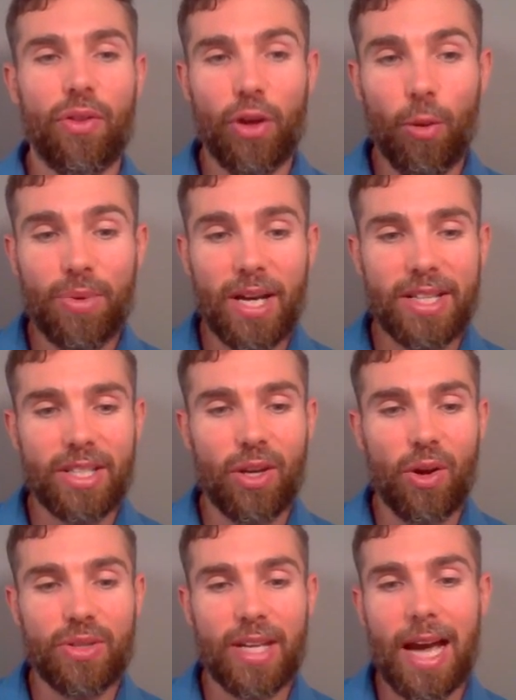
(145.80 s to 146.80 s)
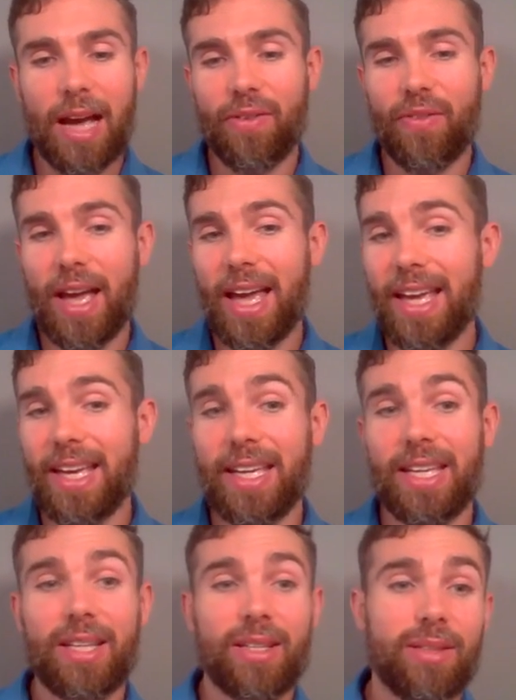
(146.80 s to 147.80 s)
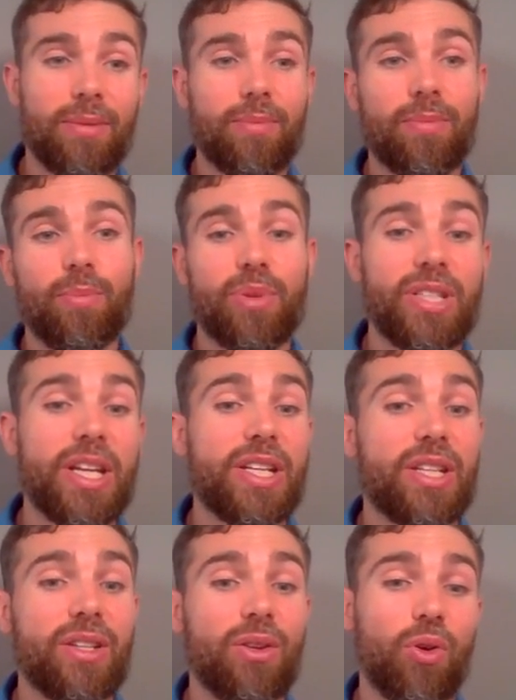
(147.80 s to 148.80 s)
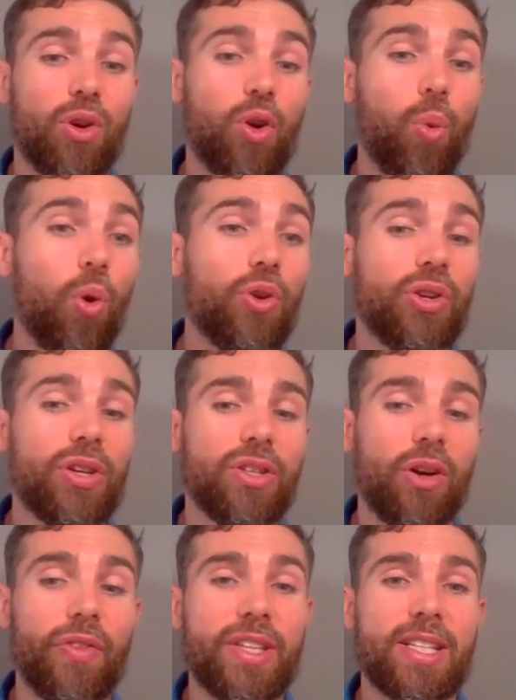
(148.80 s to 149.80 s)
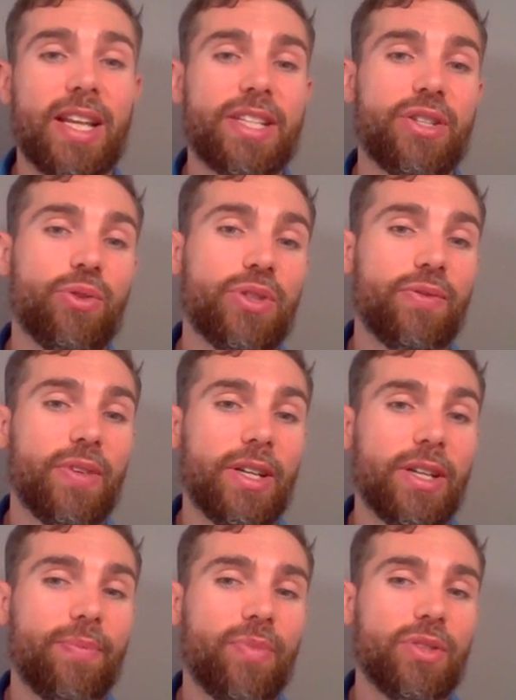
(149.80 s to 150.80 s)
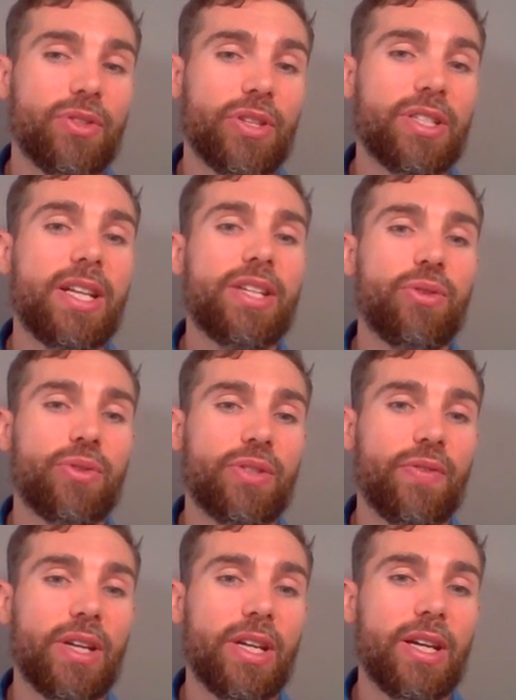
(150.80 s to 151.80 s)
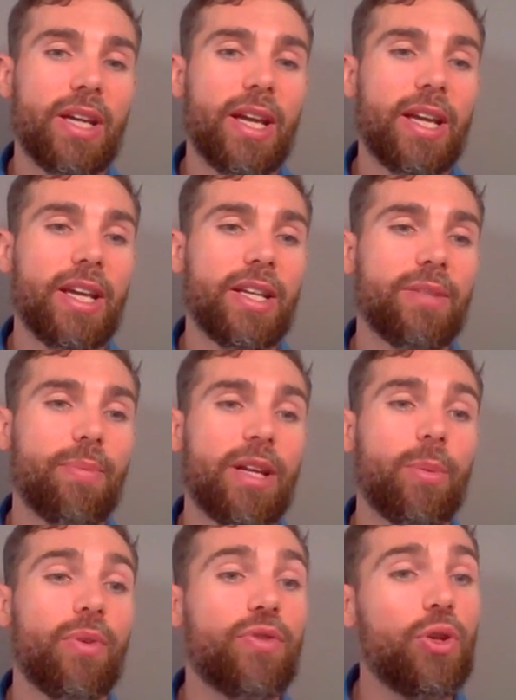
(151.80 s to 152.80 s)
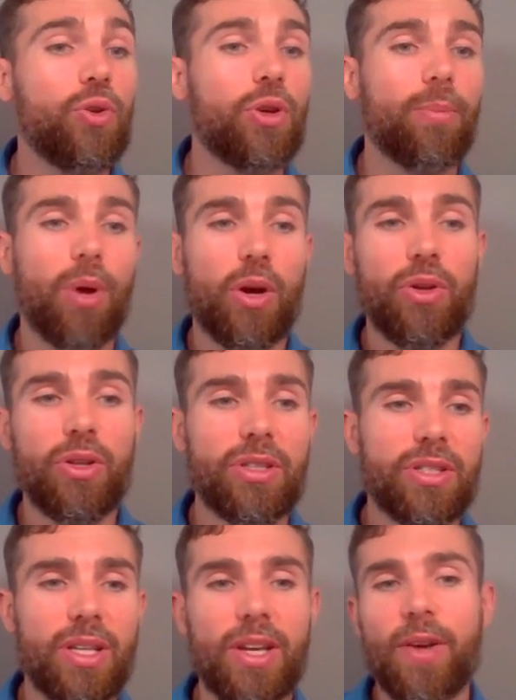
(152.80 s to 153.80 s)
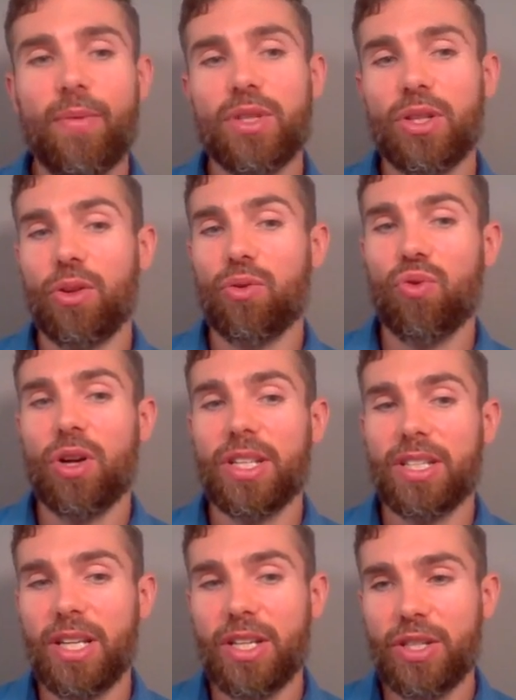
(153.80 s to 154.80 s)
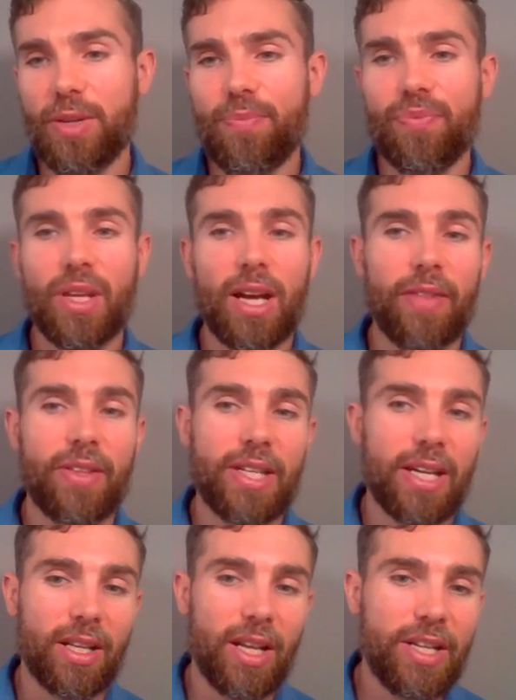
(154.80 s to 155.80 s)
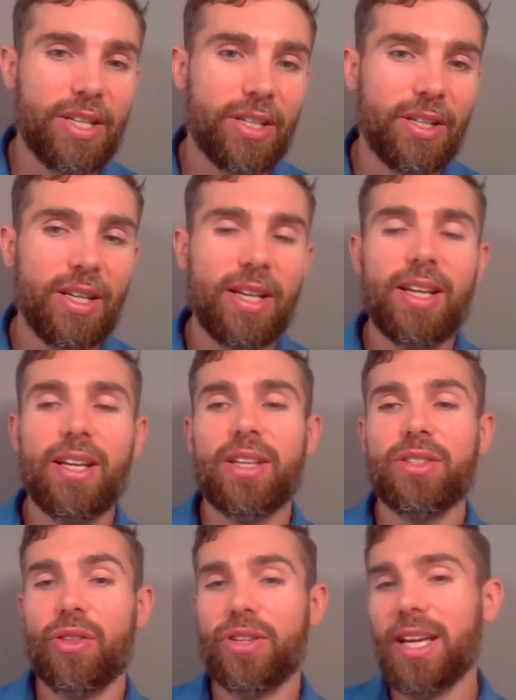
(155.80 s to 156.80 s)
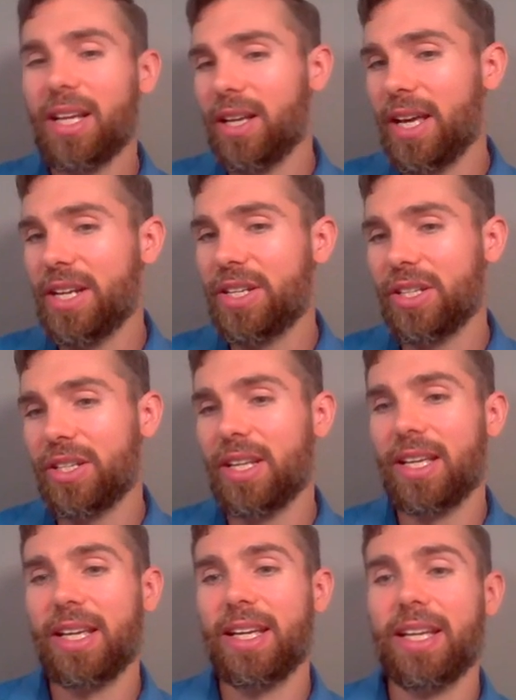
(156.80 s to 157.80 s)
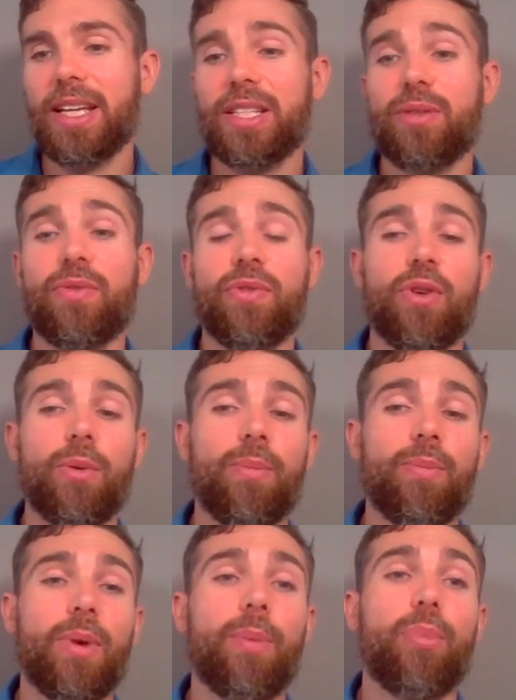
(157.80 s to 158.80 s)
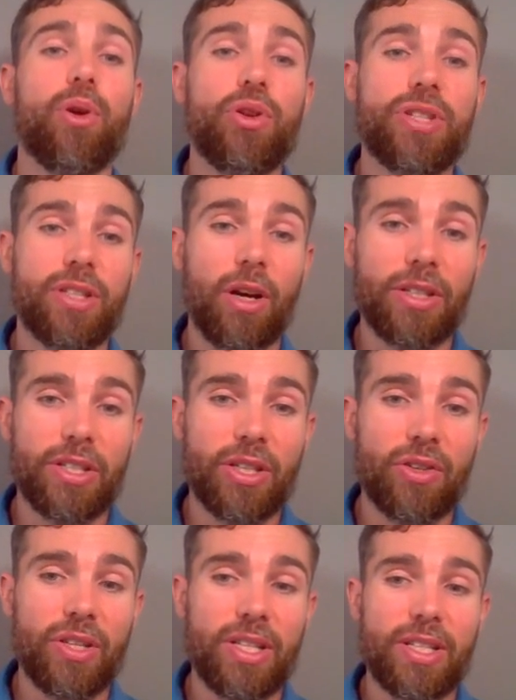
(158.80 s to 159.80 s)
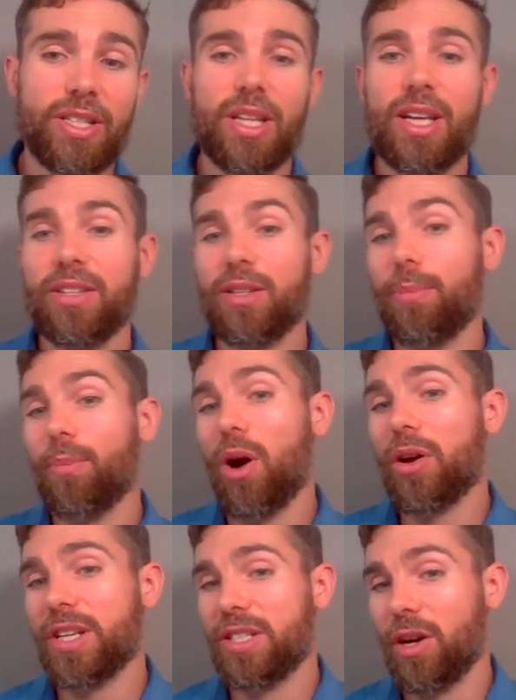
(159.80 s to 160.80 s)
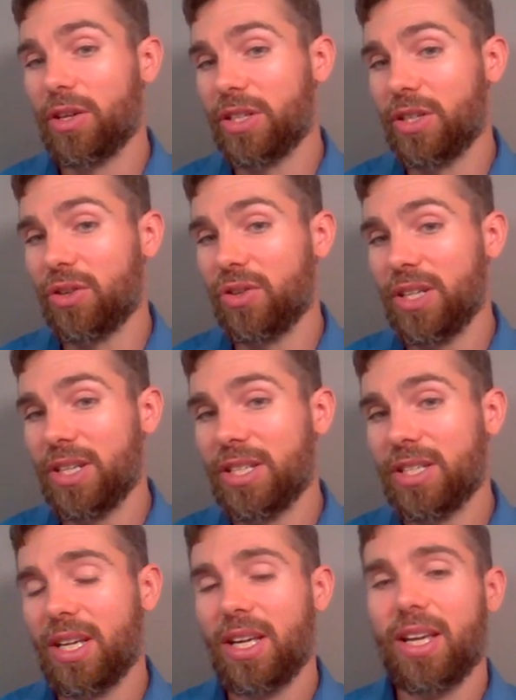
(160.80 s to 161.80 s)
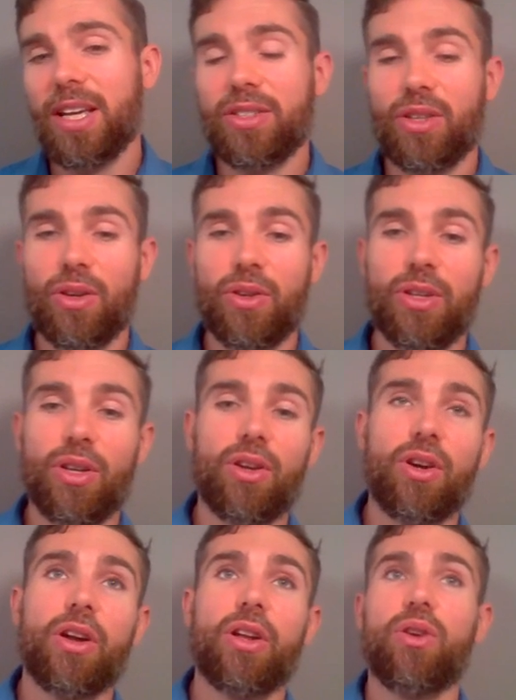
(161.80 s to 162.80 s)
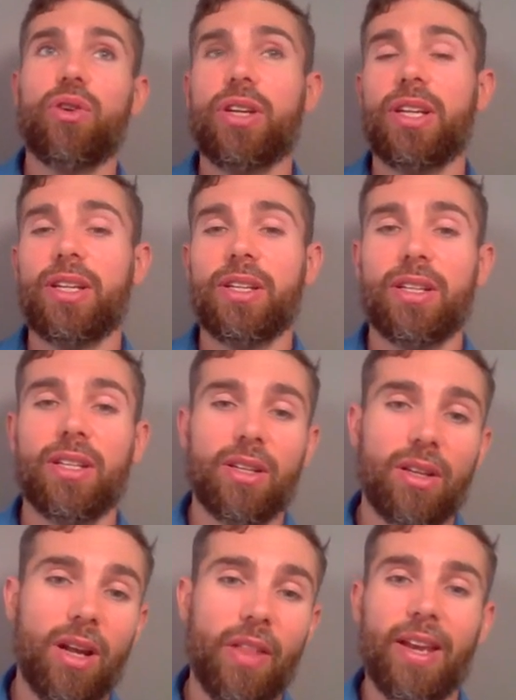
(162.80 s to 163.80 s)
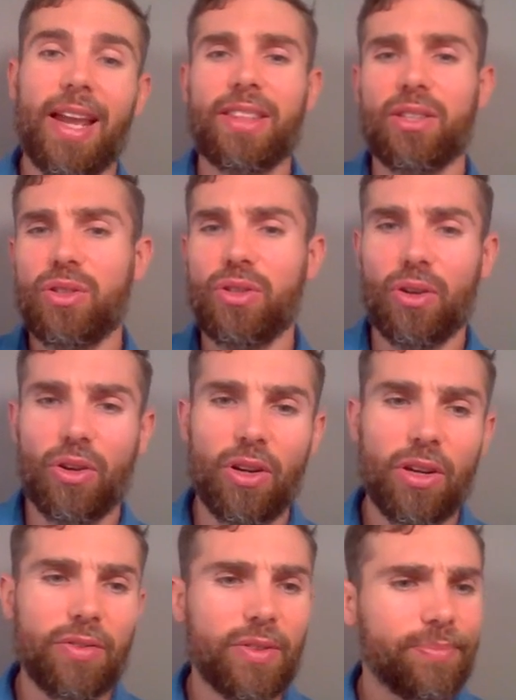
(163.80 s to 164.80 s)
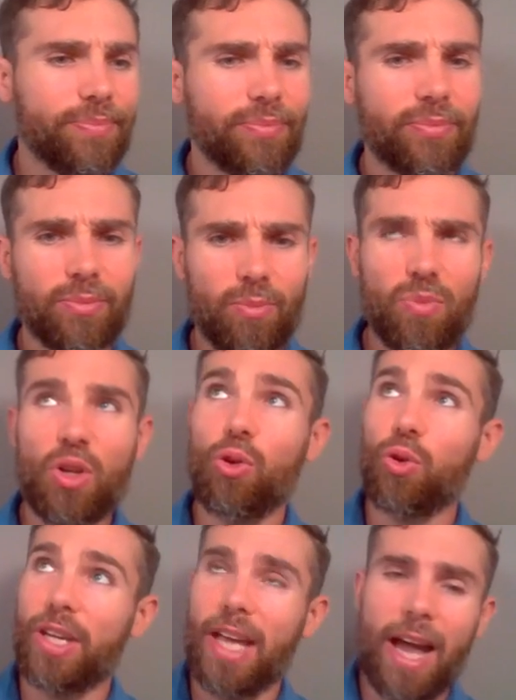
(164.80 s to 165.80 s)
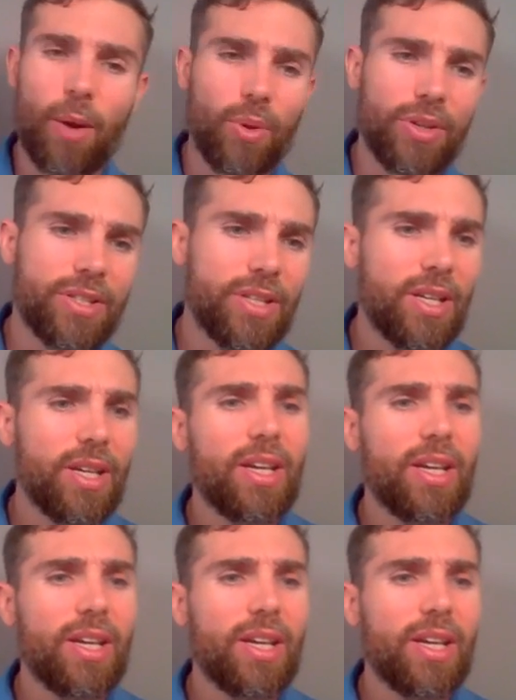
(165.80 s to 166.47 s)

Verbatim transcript: the objects are going to have a position or a coordinate on the celestial sphere. So the celestial sphere is made up of two components. So you've got the right ascension and the declination. So the declination is from plus 90 degrees to minus 90 degrees. So you're kind of looking like the latitude on Earth, looking outwards.